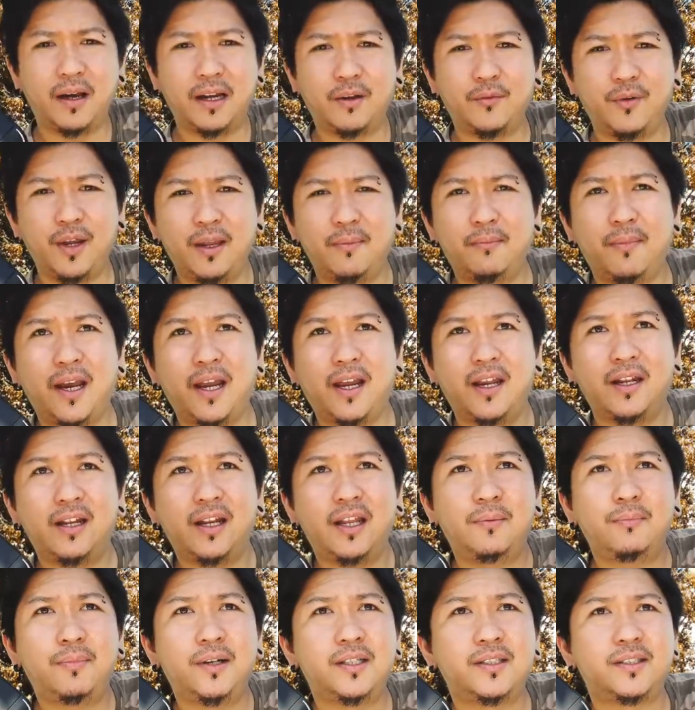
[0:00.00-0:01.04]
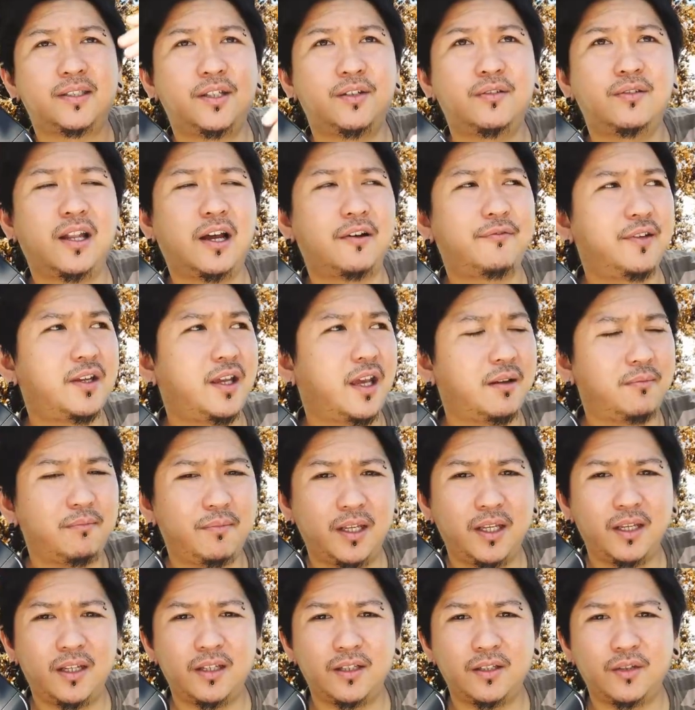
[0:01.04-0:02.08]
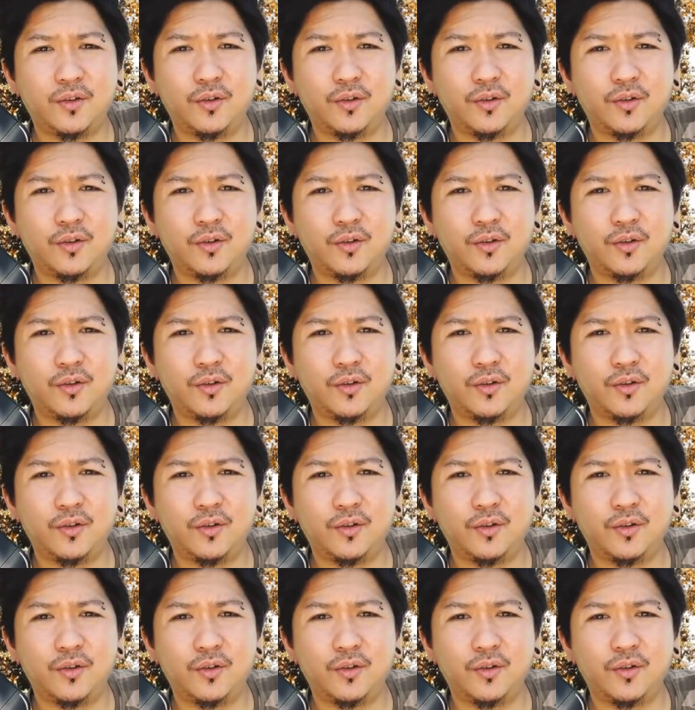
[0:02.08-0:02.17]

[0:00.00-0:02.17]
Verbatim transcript: By the way, my neighbor still laughing at me,